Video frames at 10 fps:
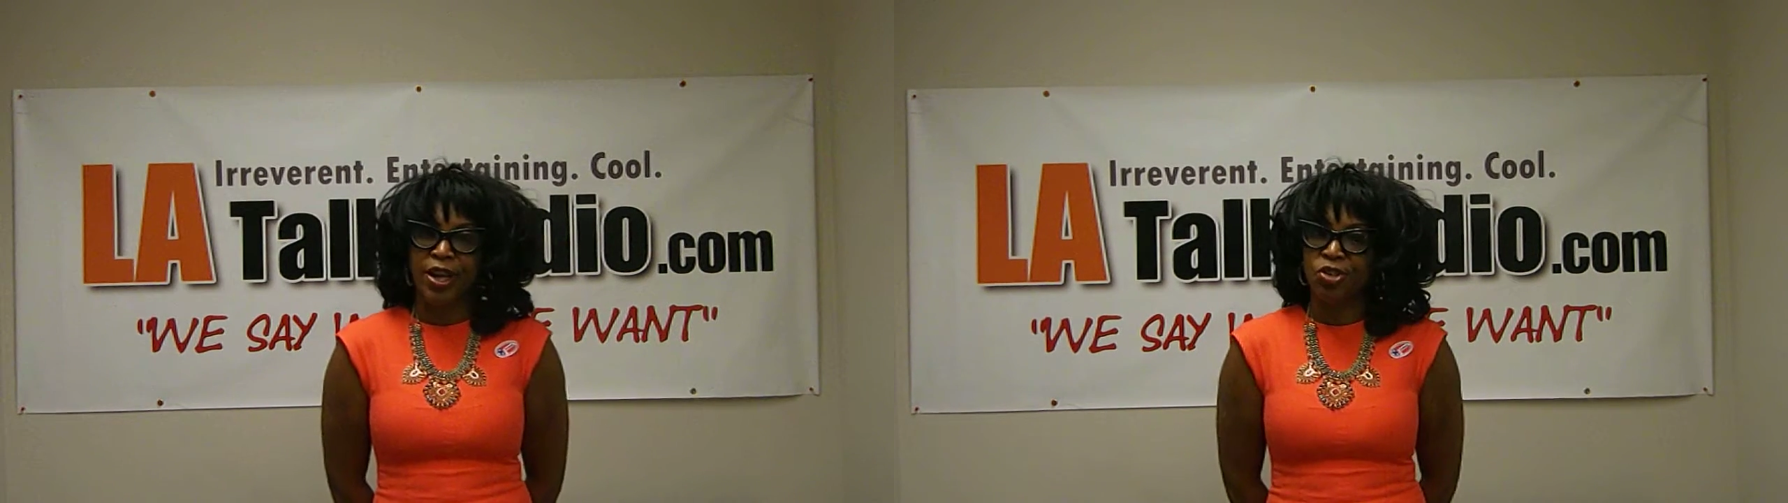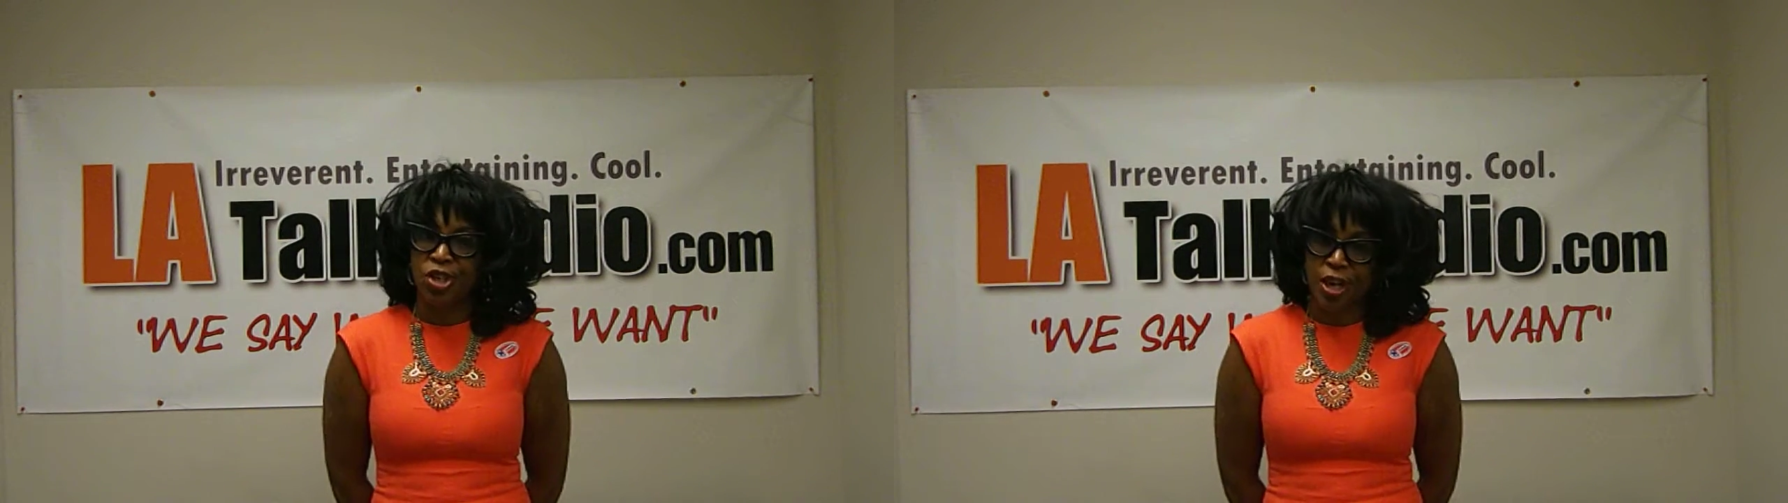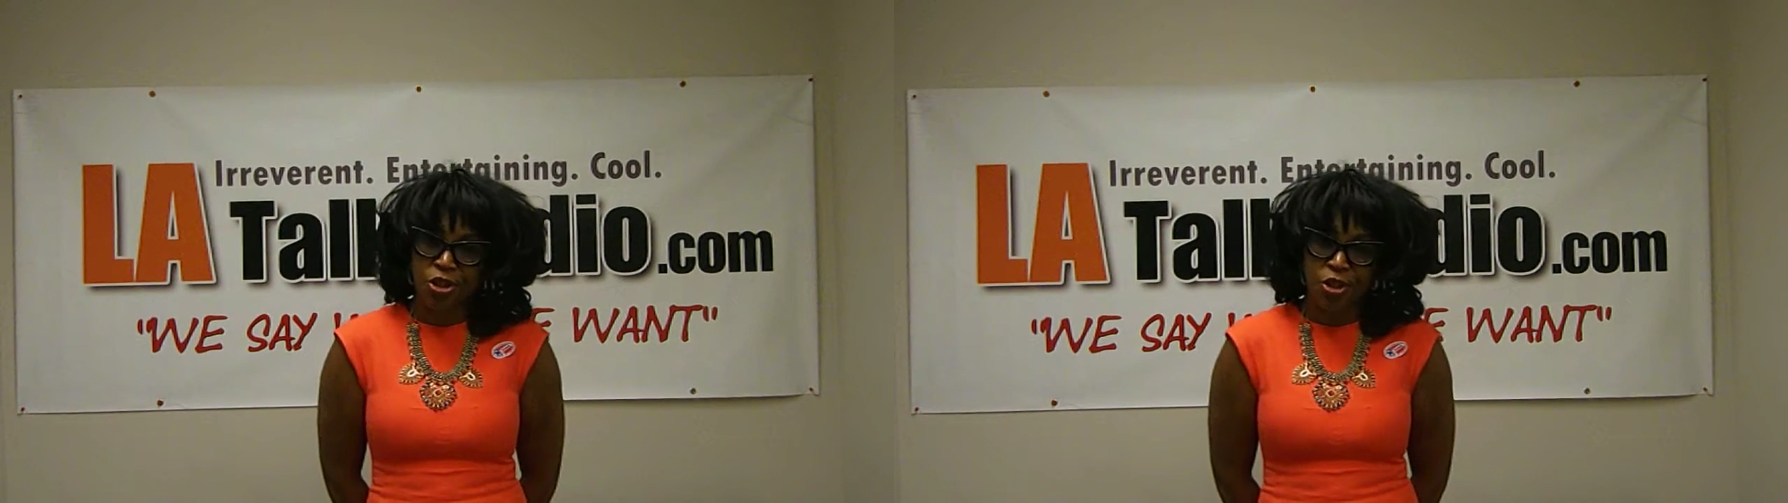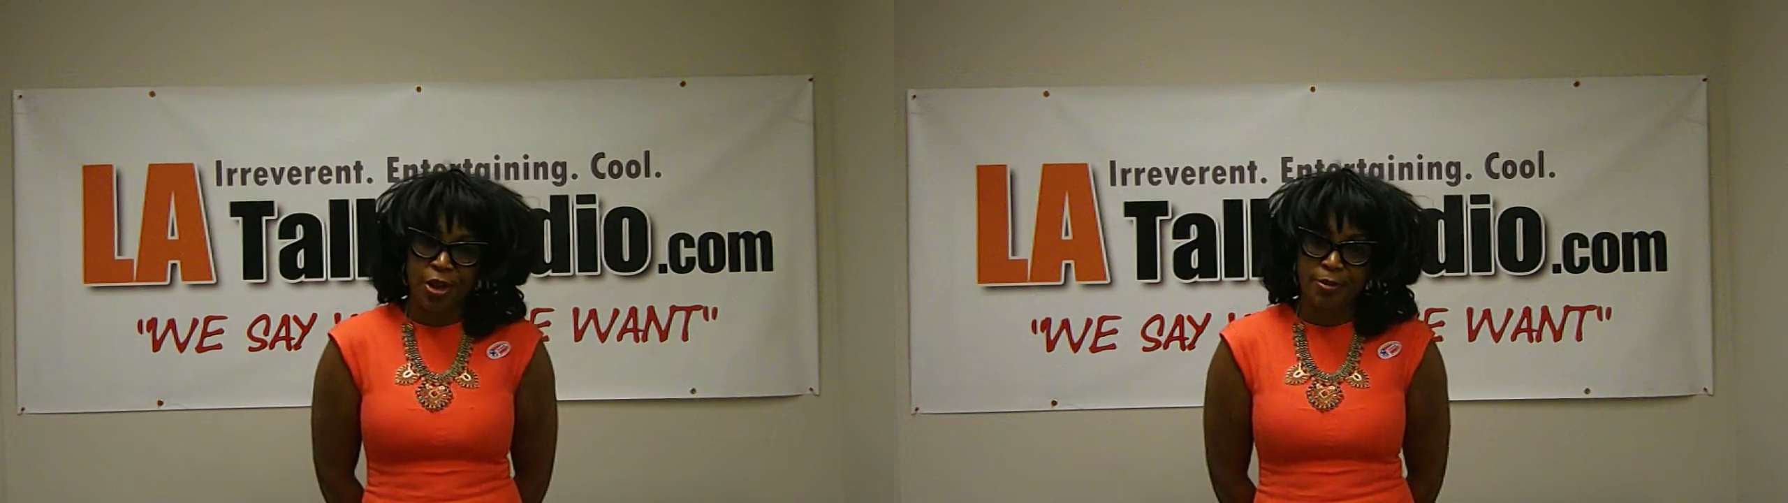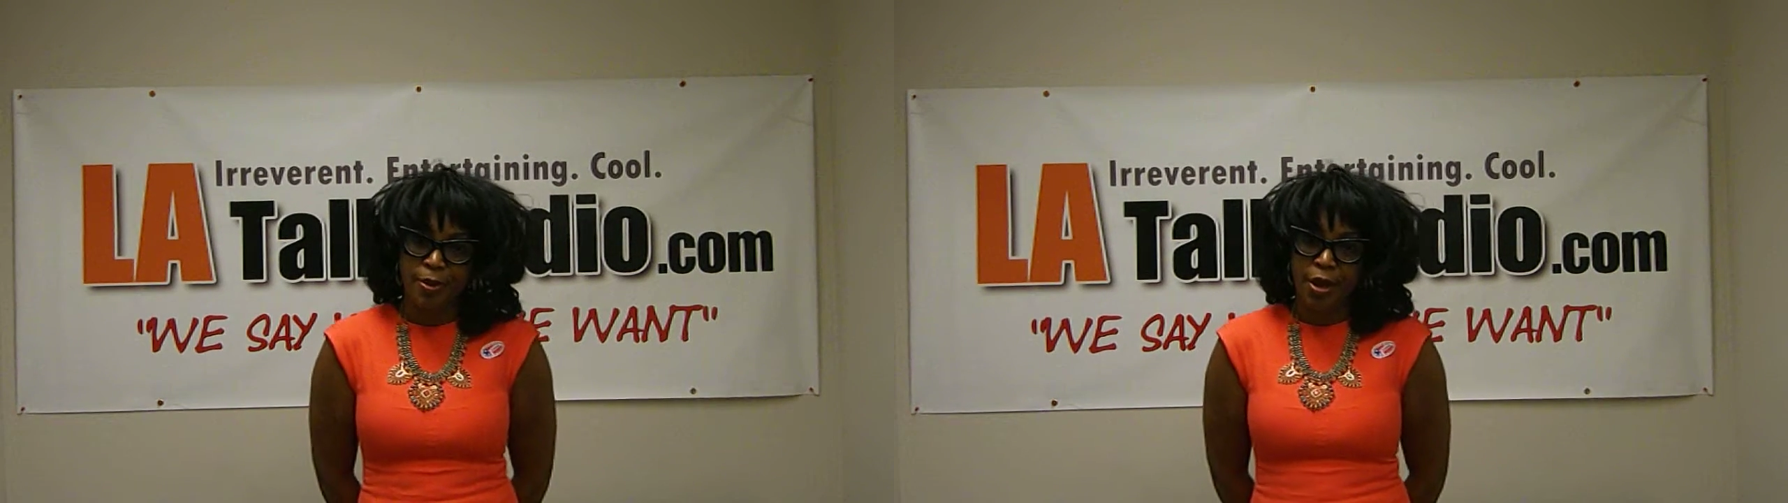
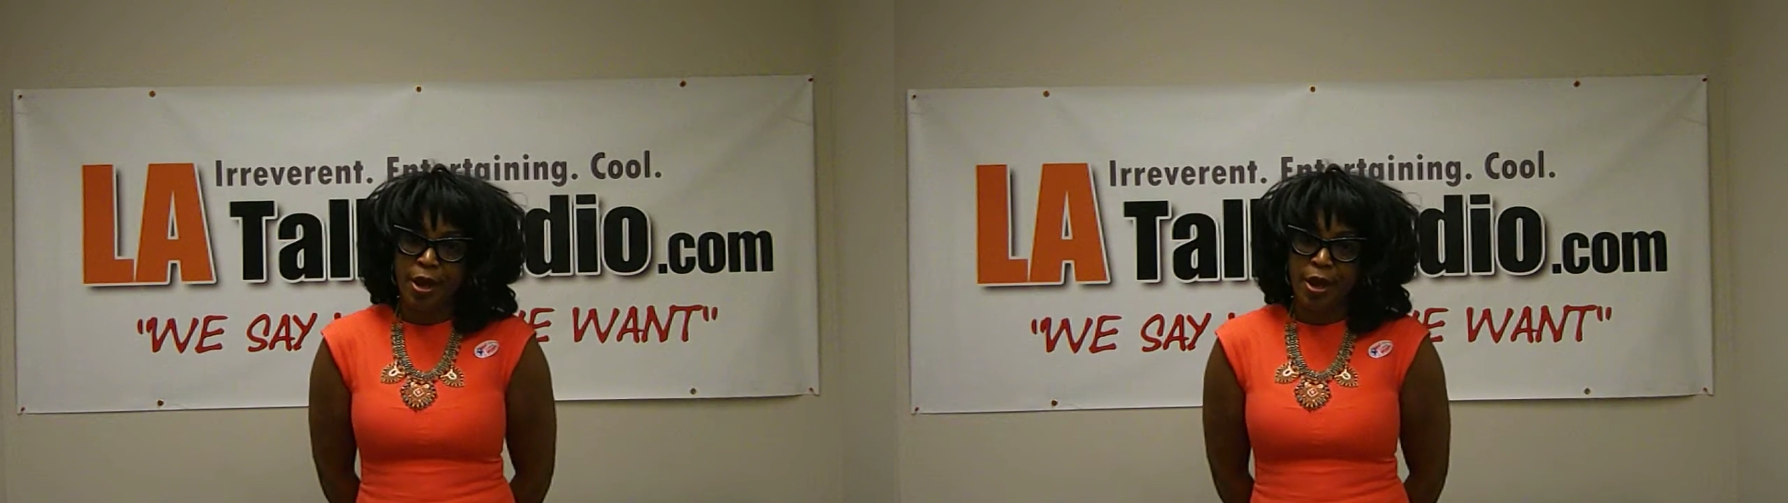education,